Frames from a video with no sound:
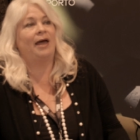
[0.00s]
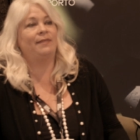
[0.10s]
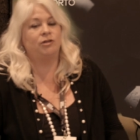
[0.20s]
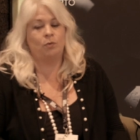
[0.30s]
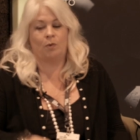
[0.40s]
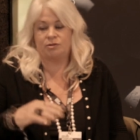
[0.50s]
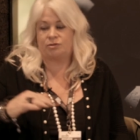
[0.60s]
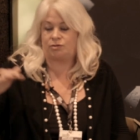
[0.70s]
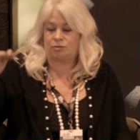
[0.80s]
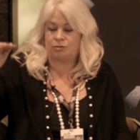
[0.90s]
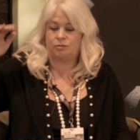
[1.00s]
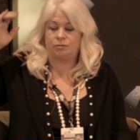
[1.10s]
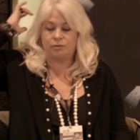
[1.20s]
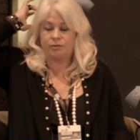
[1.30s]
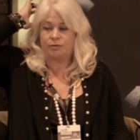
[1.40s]
and then you want
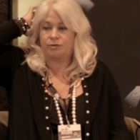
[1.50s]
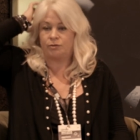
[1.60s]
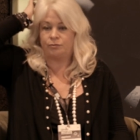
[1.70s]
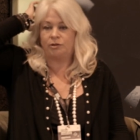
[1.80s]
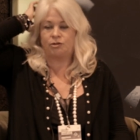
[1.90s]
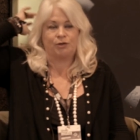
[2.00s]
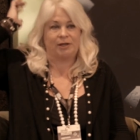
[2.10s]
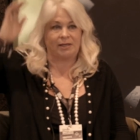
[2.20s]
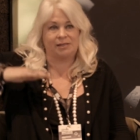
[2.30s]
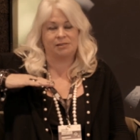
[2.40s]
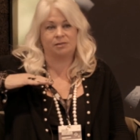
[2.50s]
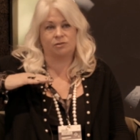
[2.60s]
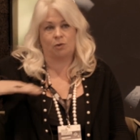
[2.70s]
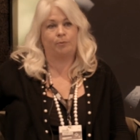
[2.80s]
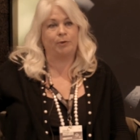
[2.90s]
to, the, the real trick is the
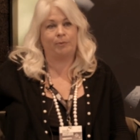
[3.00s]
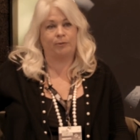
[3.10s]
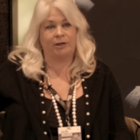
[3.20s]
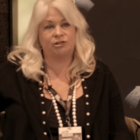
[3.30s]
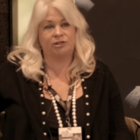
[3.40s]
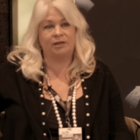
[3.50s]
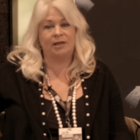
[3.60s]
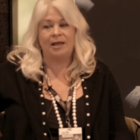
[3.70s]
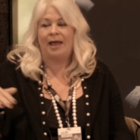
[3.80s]
soil preparation.